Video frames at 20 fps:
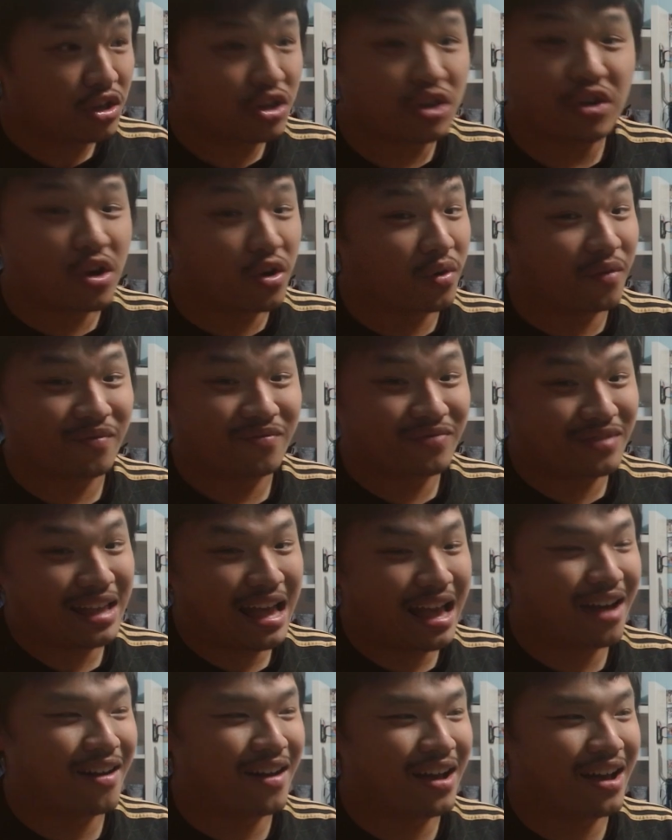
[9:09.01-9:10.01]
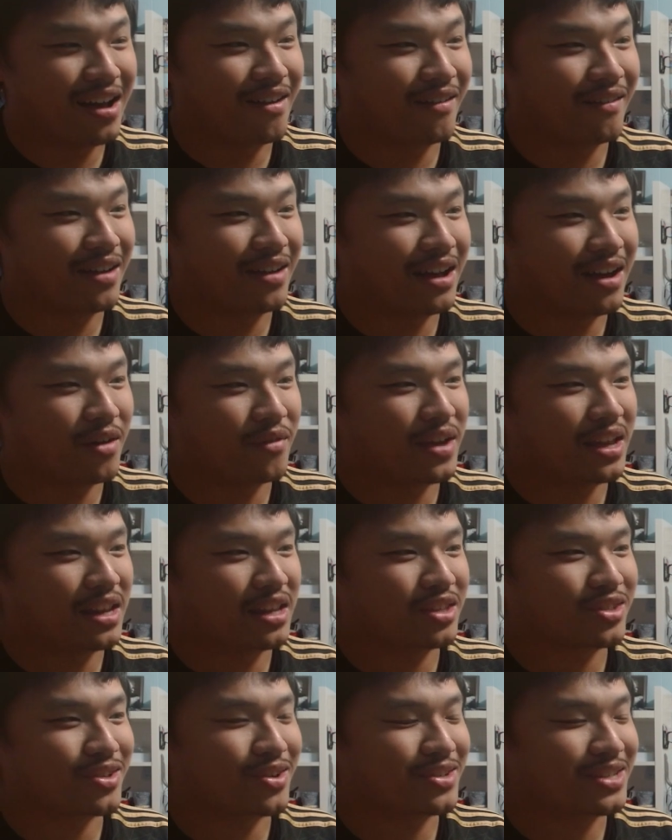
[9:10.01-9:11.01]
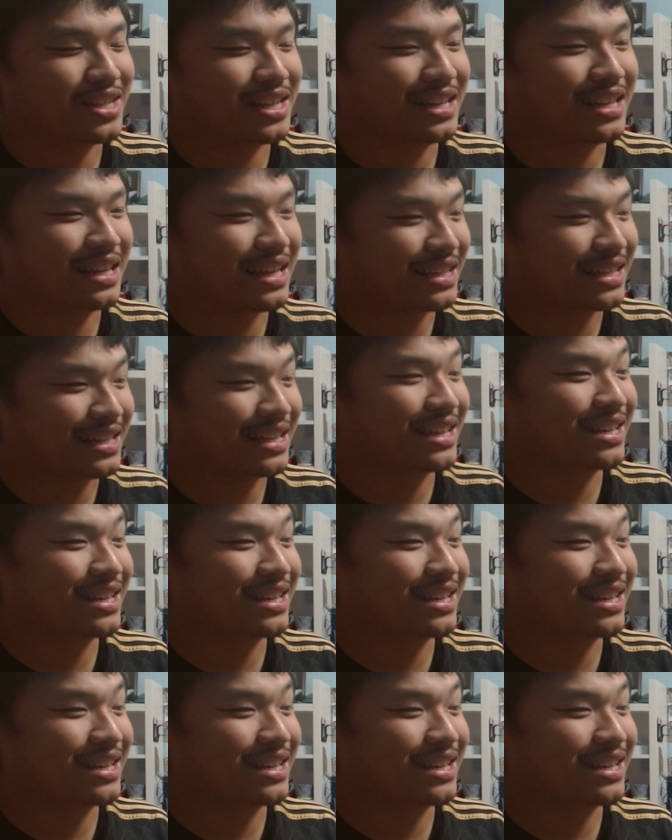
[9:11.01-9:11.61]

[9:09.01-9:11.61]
you know how Vanni Sartini is.